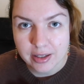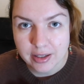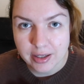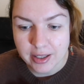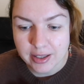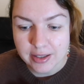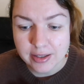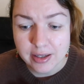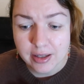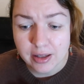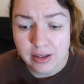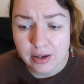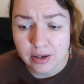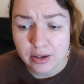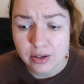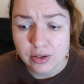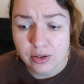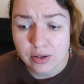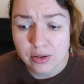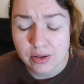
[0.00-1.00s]

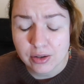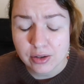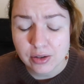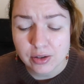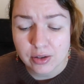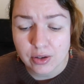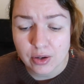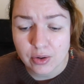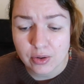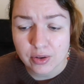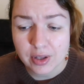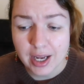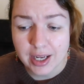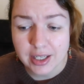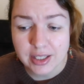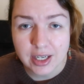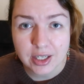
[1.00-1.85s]
concealer so that